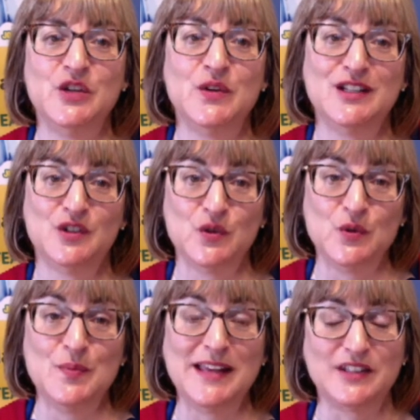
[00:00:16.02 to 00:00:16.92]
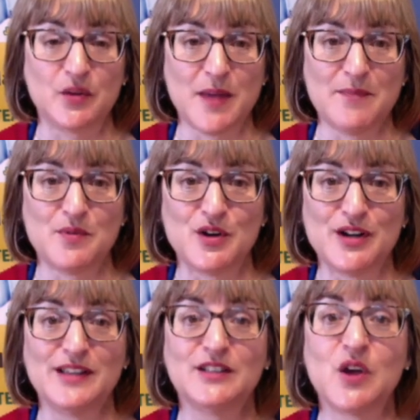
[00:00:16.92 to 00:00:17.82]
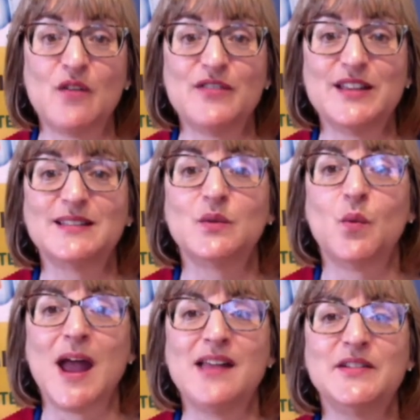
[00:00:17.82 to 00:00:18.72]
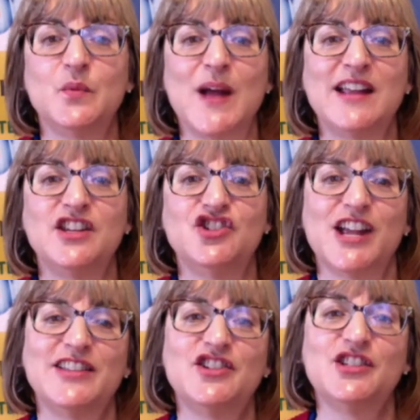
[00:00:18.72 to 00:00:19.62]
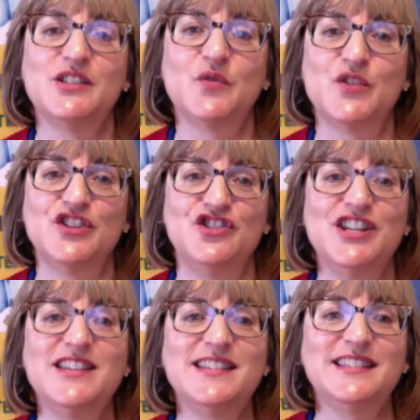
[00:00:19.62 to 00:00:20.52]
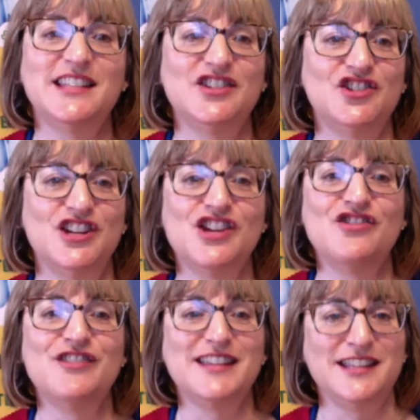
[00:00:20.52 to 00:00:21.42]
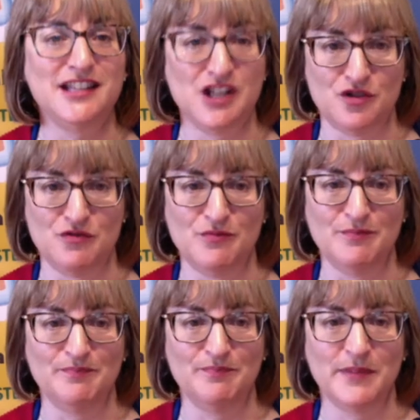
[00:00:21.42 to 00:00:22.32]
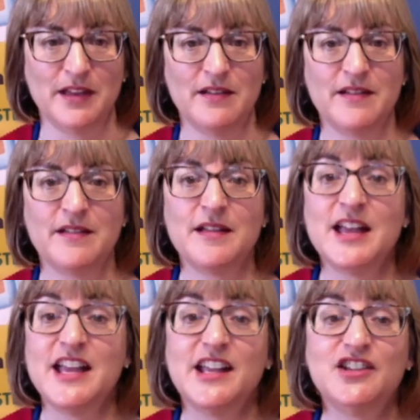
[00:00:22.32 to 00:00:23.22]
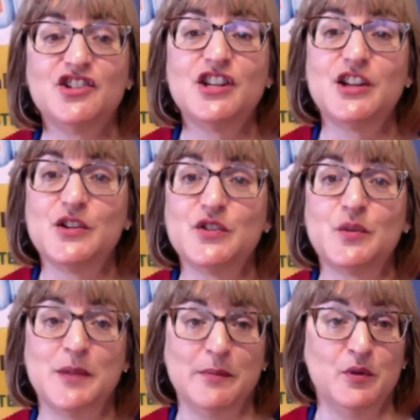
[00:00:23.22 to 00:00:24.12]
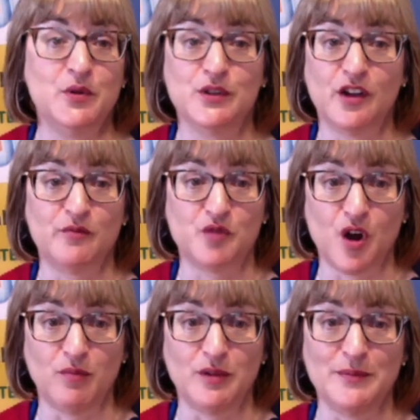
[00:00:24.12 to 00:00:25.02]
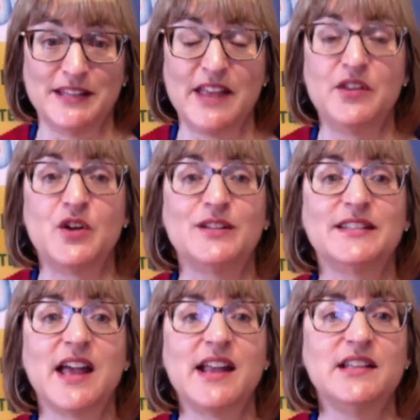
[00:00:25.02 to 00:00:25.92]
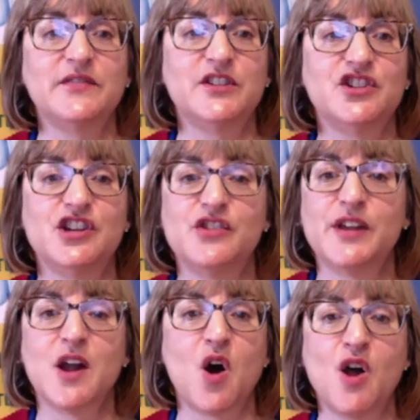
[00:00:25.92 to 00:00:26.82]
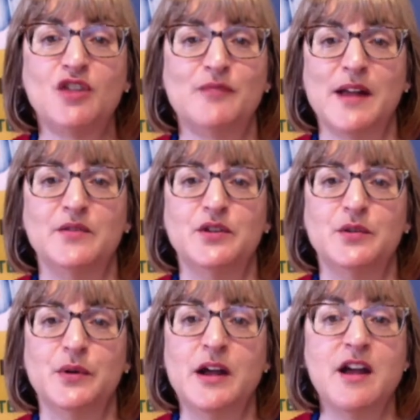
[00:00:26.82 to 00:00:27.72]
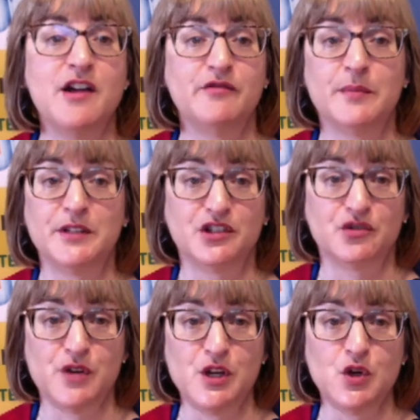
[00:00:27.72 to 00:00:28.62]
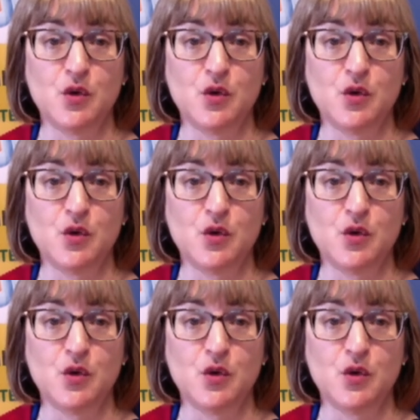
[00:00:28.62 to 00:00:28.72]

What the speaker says: can do based on my book, Solve This: Wild and Wacky Challenges for the Genius Engineer in You. Engineers are people who solve problems, and there are signs of engineering all around you, from the screen you're